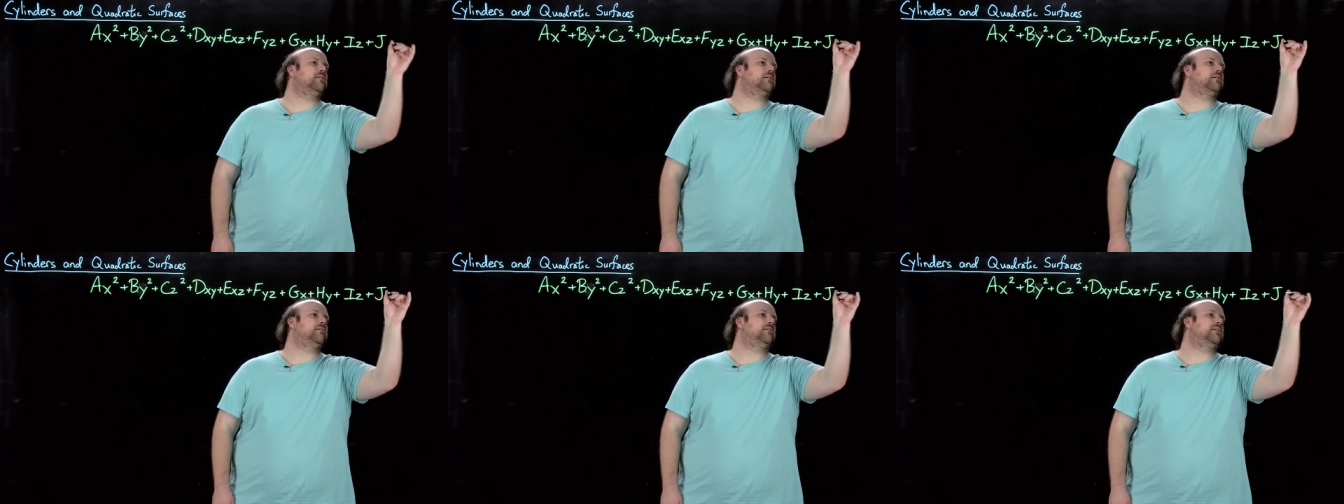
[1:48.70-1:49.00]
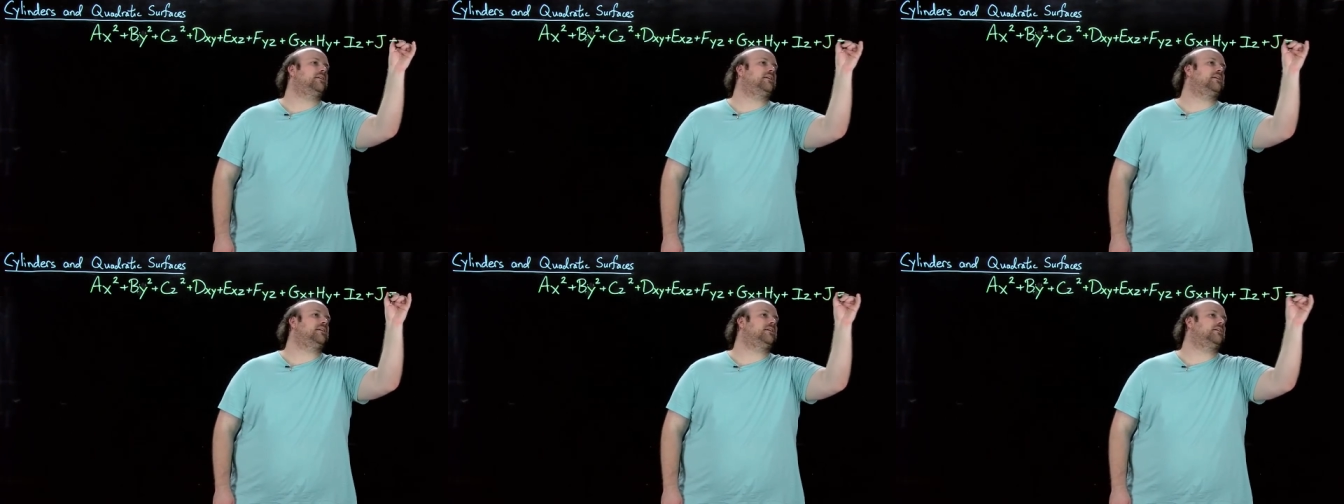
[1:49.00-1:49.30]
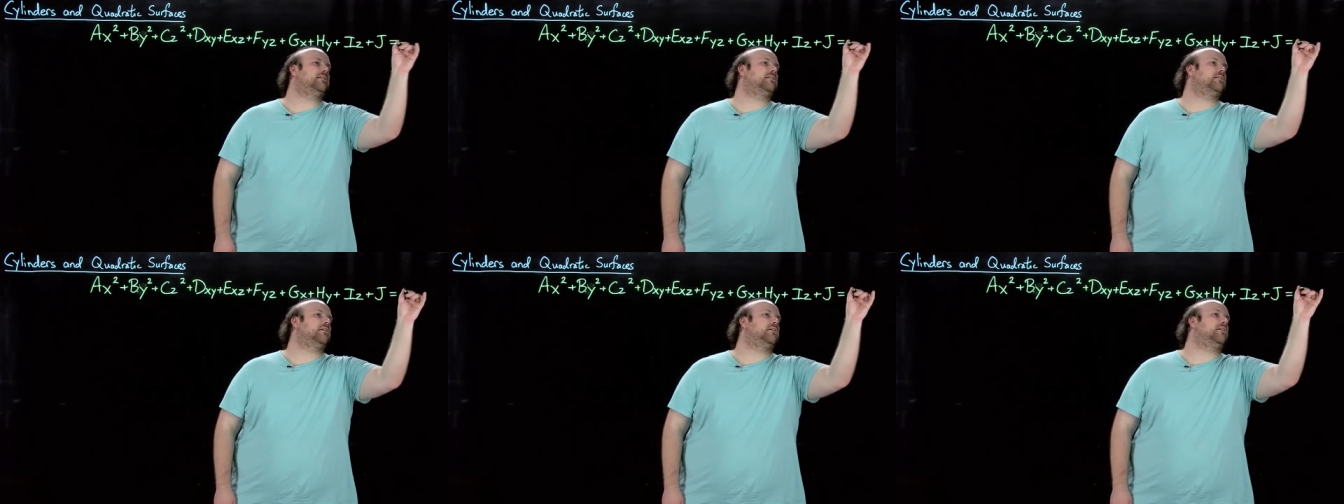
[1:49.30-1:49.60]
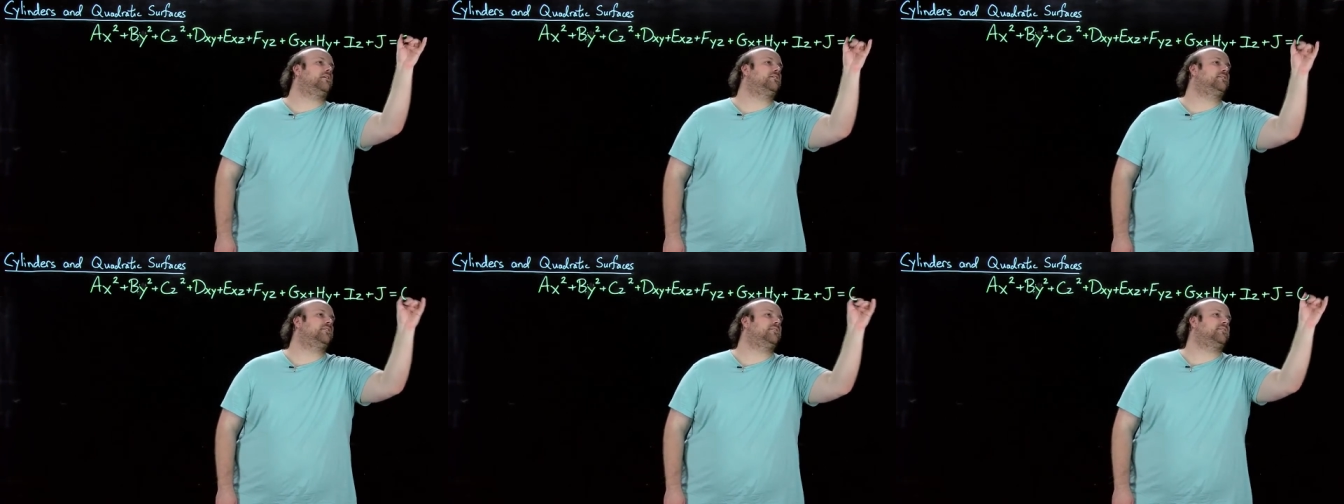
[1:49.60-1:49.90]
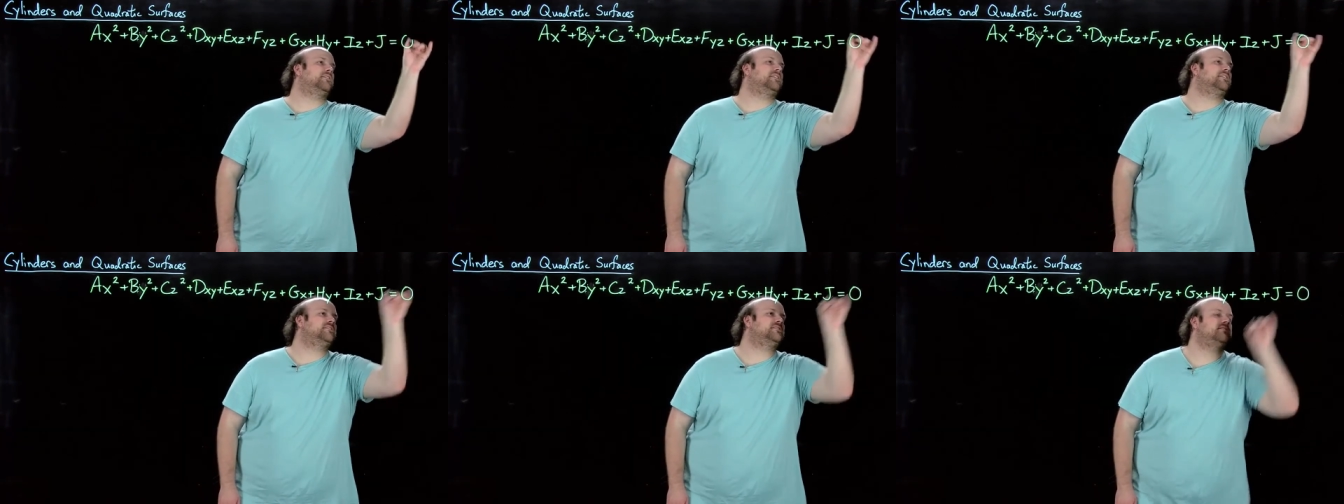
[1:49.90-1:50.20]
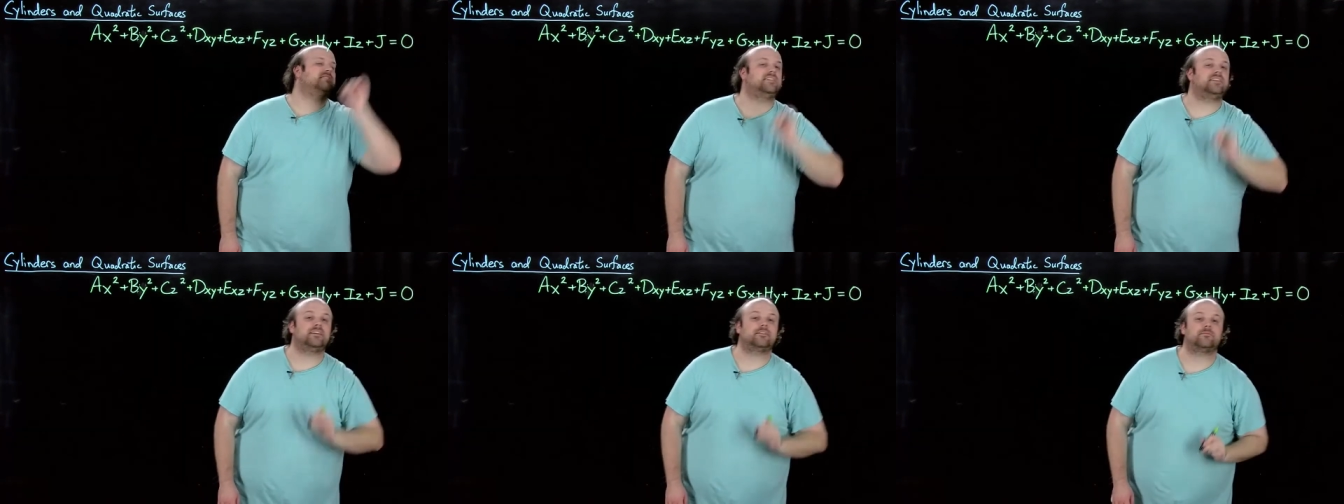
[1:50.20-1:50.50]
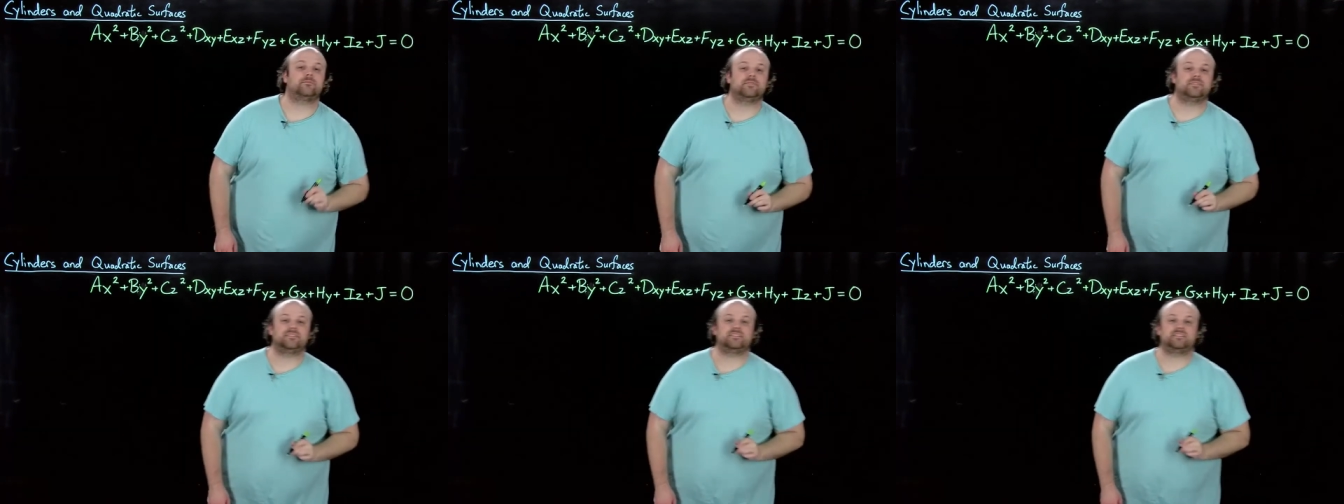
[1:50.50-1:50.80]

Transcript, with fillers: Right? And all of this equals